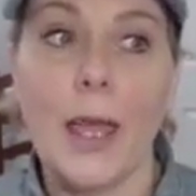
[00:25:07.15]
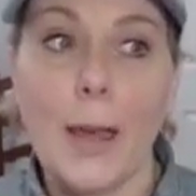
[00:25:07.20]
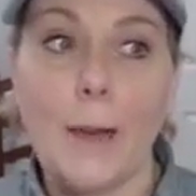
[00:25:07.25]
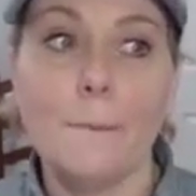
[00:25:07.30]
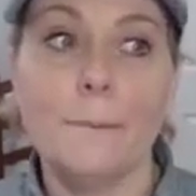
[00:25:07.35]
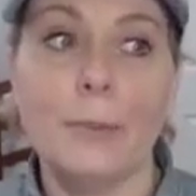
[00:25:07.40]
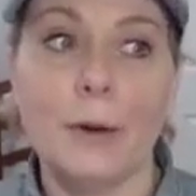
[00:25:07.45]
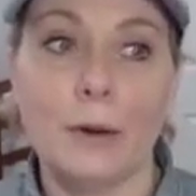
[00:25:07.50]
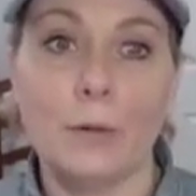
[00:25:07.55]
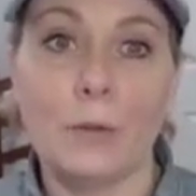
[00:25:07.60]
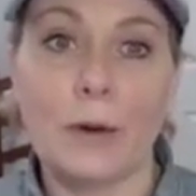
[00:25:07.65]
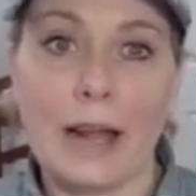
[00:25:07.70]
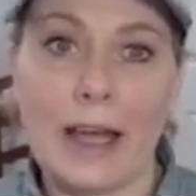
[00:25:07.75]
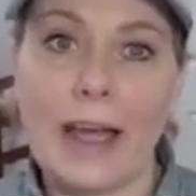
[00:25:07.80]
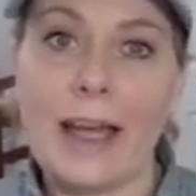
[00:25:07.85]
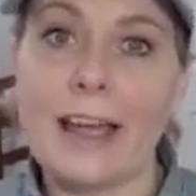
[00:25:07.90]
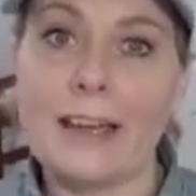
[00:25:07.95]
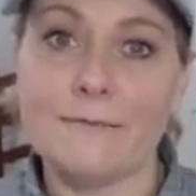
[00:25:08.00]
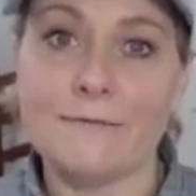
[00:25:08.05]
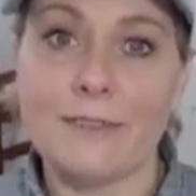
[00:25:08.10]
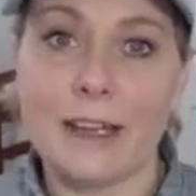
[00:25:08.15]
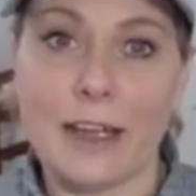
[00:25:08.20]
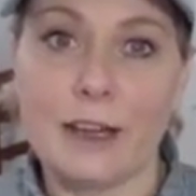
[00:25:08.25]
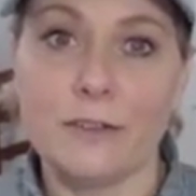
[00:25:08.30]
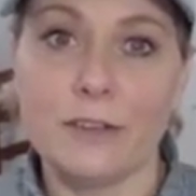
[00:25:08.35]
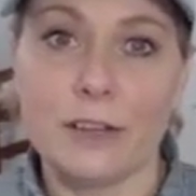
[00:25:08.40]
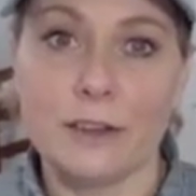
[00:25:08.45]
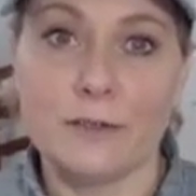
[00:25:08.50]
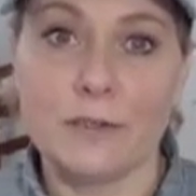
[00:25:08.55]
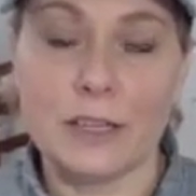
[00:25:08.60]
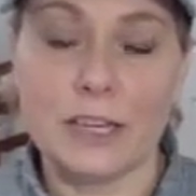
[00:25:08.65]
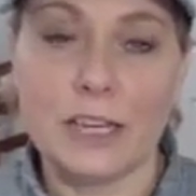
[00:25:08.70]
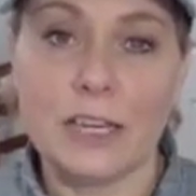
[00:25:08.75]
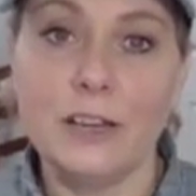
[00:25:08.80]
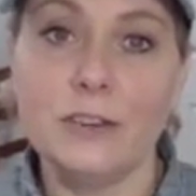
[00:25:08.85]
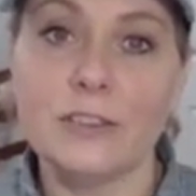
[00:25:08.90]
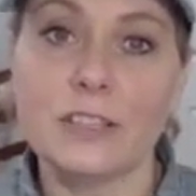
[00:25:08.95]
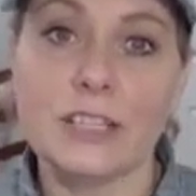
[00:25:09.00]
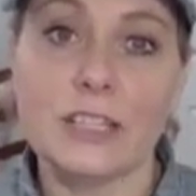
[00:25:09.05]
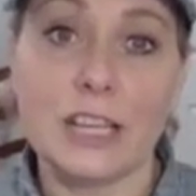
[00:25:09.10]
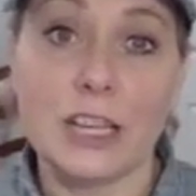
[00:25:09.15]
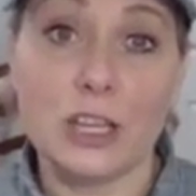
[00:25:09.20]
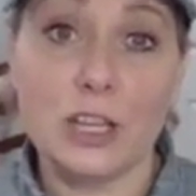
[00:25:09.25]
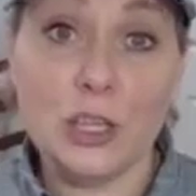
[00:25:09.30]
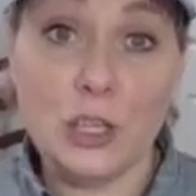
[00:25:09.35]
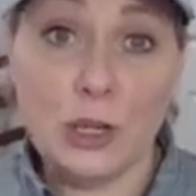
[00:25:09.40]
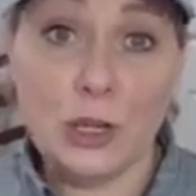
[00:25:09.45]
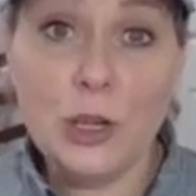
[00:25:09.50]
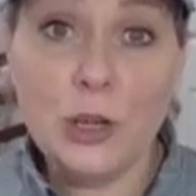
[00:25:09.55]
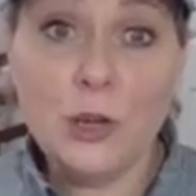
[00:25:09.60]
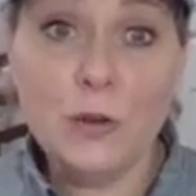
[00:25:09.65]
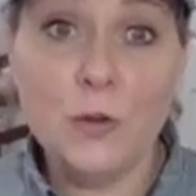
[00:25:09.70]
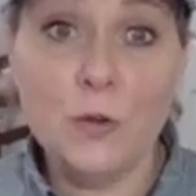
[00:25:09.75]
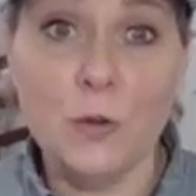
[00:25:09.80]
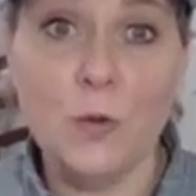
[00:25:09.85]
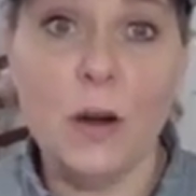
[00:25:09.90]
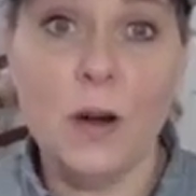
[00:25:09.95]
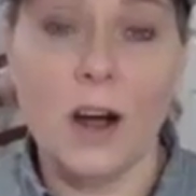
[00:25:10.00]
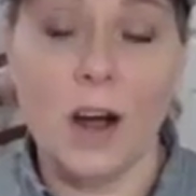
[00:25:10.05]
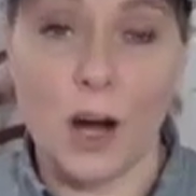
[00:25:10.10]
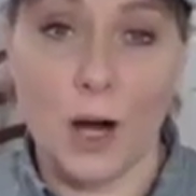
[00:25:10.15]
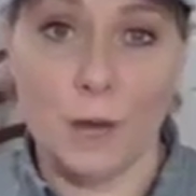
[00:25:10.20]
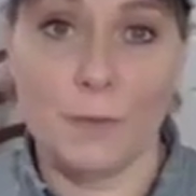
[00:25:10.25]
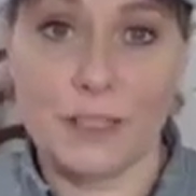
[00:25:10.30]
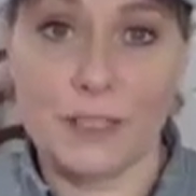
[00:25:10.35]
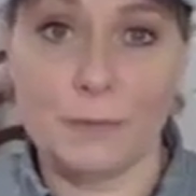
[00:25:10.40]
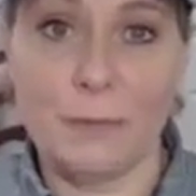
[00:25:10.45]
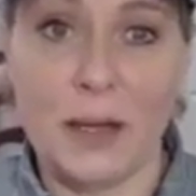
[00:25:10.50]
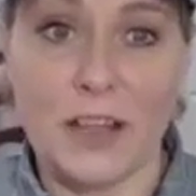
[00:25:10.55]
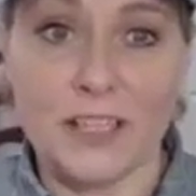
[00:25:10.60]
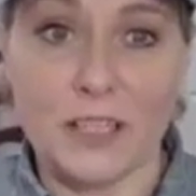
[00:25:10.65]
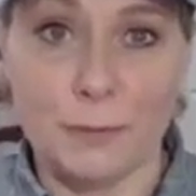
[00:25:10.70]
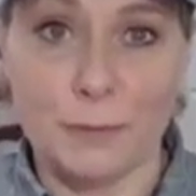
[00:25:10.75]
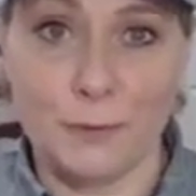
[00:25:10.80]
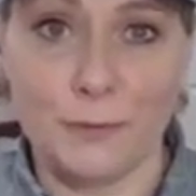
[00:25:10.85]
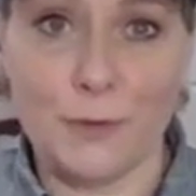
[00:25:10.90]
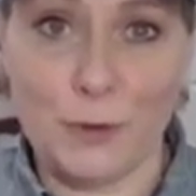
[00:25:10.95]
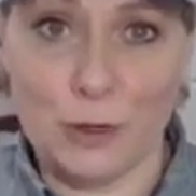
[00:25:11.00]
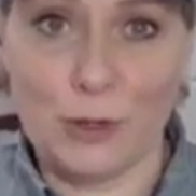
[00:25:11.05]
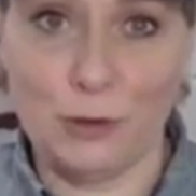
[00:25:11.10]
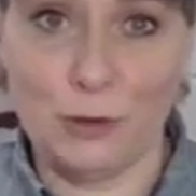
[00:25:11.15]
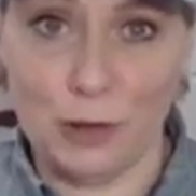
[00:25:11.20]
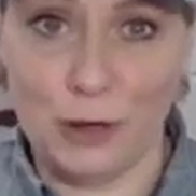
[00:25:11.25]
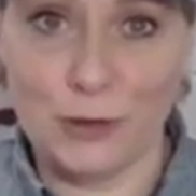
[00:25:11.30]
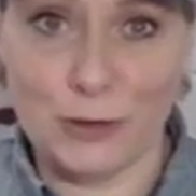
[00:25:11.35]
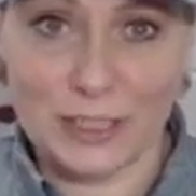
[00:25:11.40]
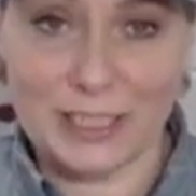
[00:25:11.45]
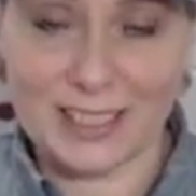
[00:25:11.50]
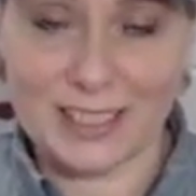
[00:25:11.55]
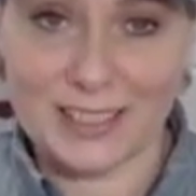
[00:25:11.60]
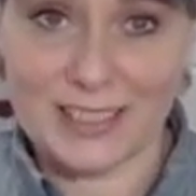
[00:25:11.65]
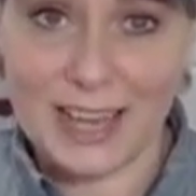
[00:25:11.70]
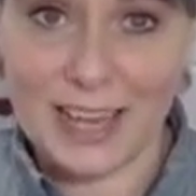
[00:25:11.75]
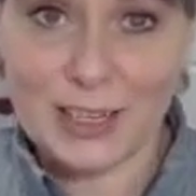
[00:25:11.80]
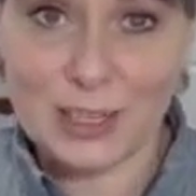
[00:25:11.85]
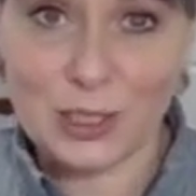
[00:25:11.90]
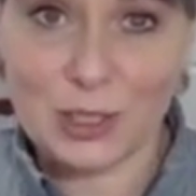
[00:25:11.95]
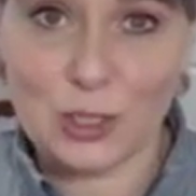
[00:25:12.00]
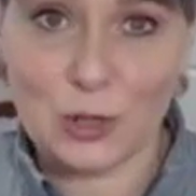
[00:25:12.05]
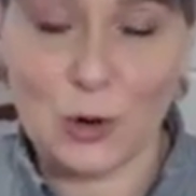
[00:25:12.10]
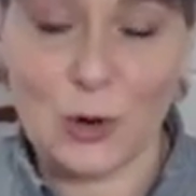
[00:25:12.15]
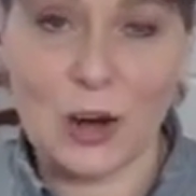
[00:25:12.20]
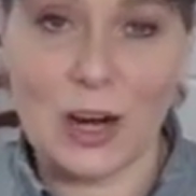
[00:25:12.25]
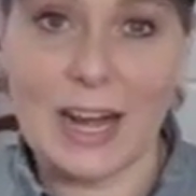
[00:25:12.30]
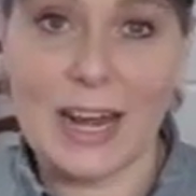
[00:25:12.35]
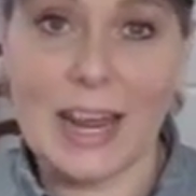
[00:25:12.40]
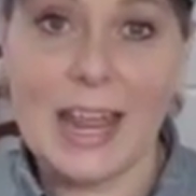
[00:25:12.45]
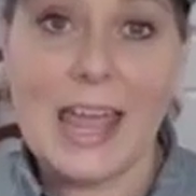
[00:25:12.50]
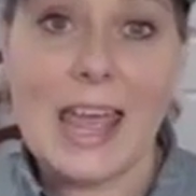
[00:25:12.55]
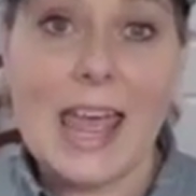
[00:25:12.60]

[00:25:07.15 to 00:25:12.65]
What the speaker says: But what I have found over the years is that you are responsible for your own success story,